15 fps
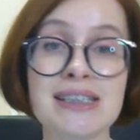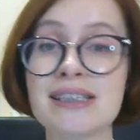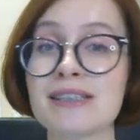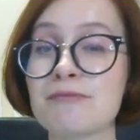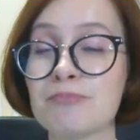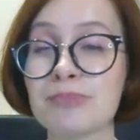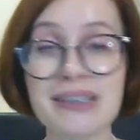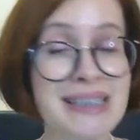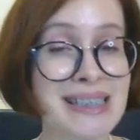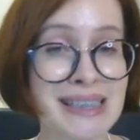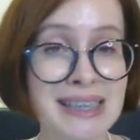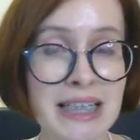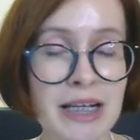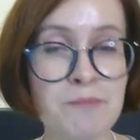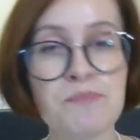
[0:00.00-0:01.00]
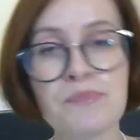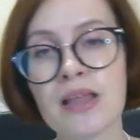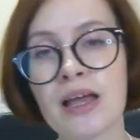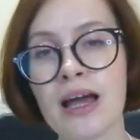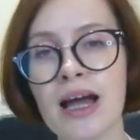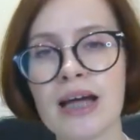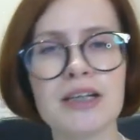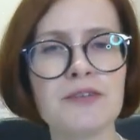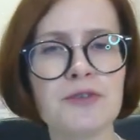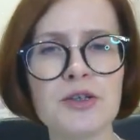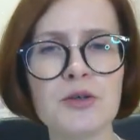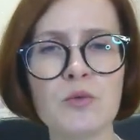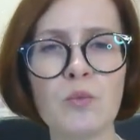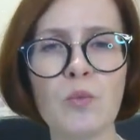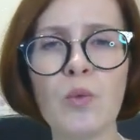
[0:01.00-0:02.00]
is simplicity and if
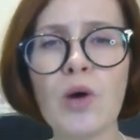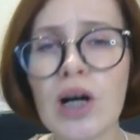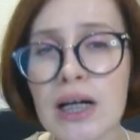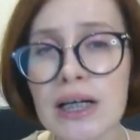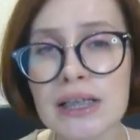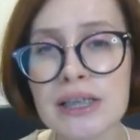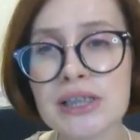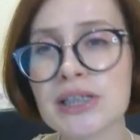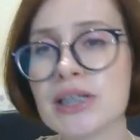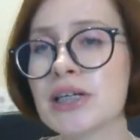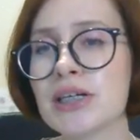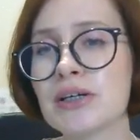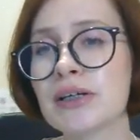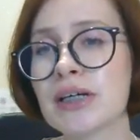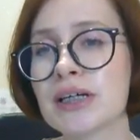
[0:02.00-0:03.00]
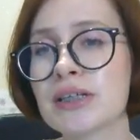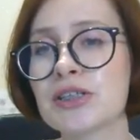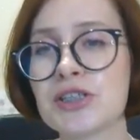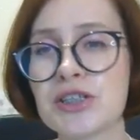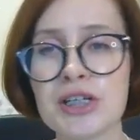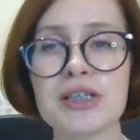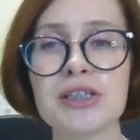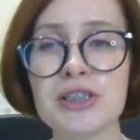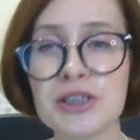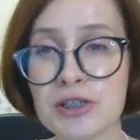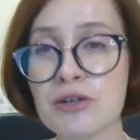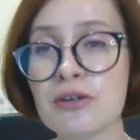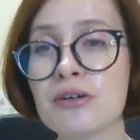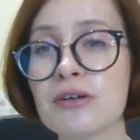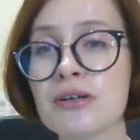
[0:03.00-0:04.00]
you want you can just
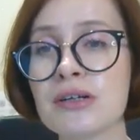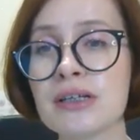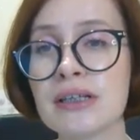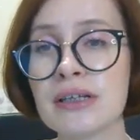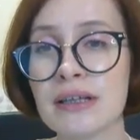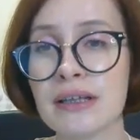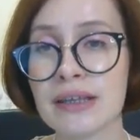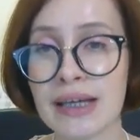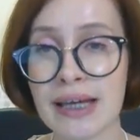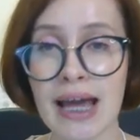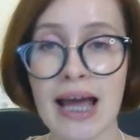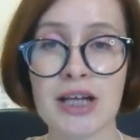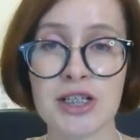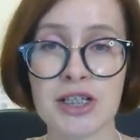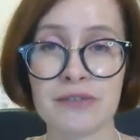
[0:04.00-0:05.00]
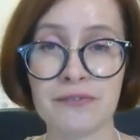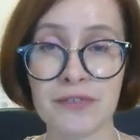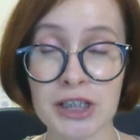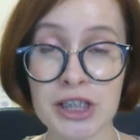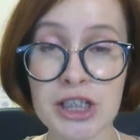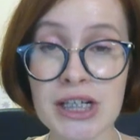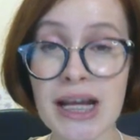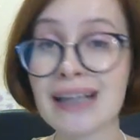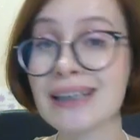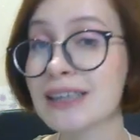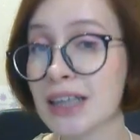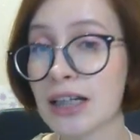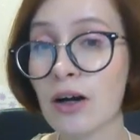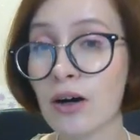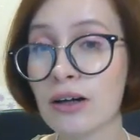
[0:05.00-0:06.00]
turn the caching
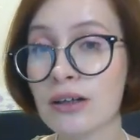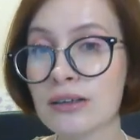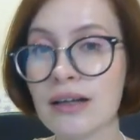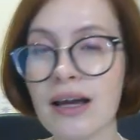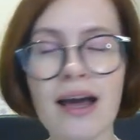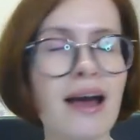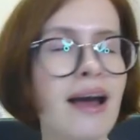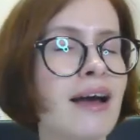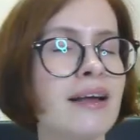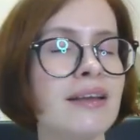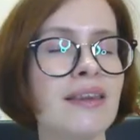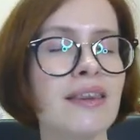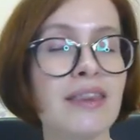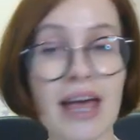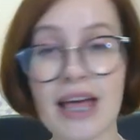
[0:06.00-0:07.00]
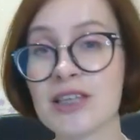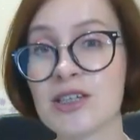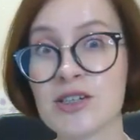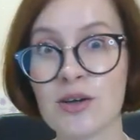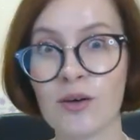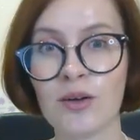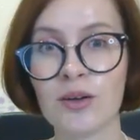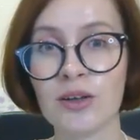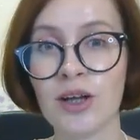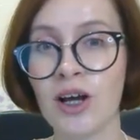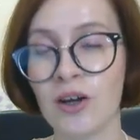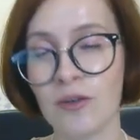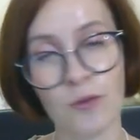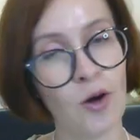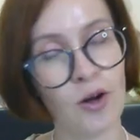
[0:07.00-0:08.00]
functionality on and that's all
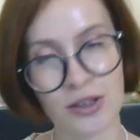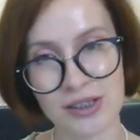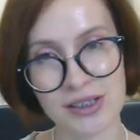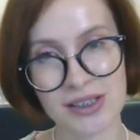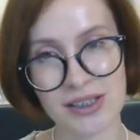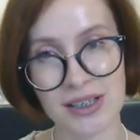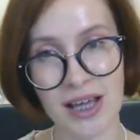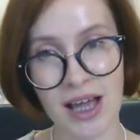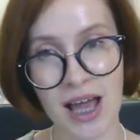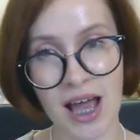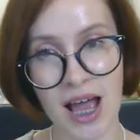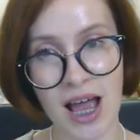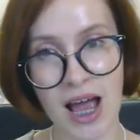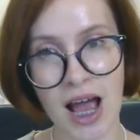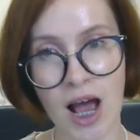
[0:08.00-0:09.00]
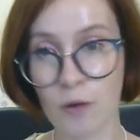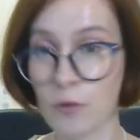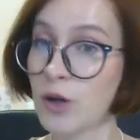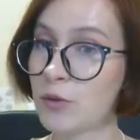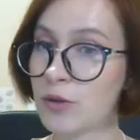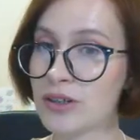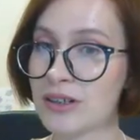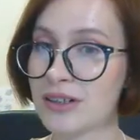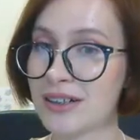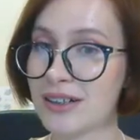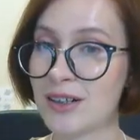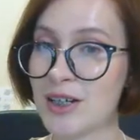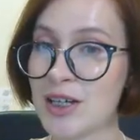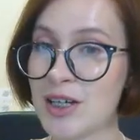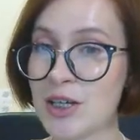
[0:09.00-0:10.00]
Fox. However,
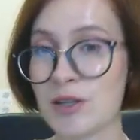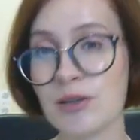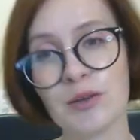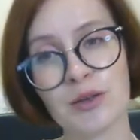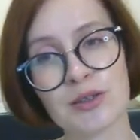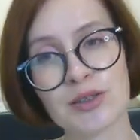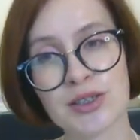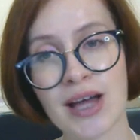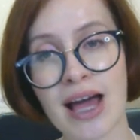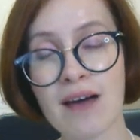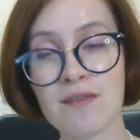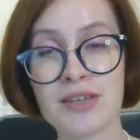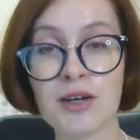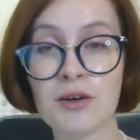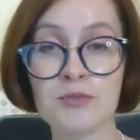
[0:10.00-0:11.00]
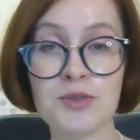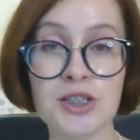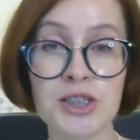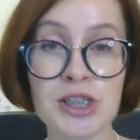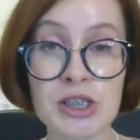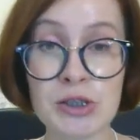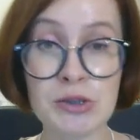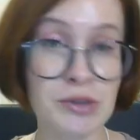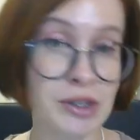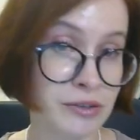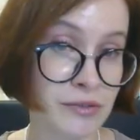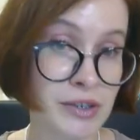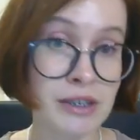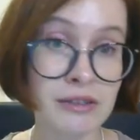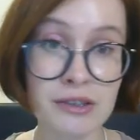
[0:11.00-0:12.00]
you also have the option to
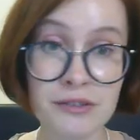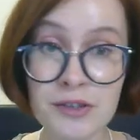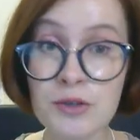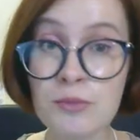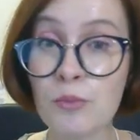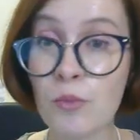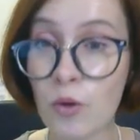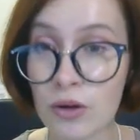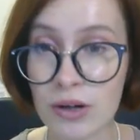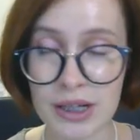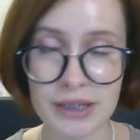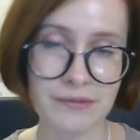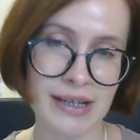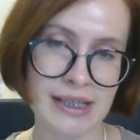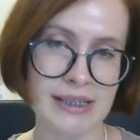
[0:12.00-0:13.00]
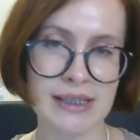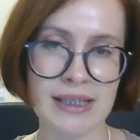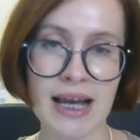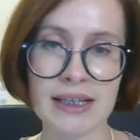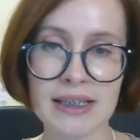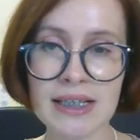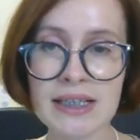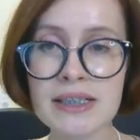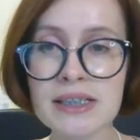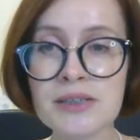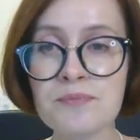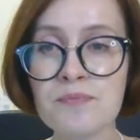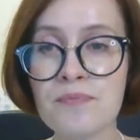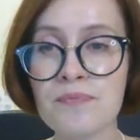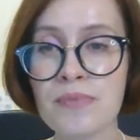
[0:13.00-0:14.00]
configure a few more advanced
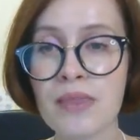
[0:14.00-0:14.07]
settings